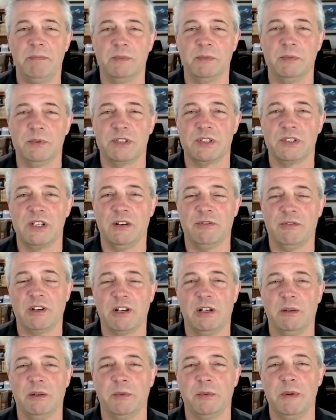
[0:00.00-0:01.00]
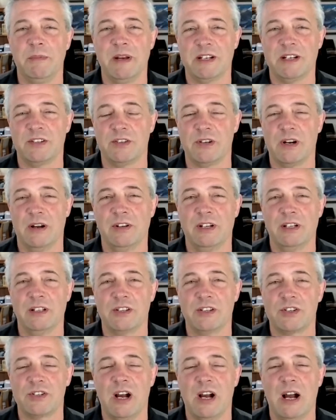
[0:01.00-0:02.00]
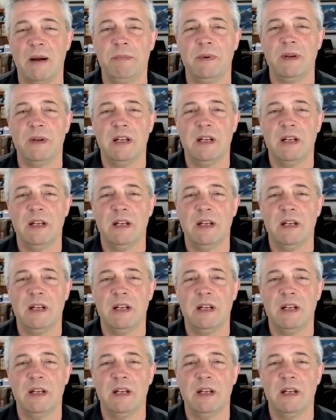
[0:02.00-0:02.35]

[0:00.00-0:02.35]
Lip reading: It was difficult, but we managed to drive it into the shop,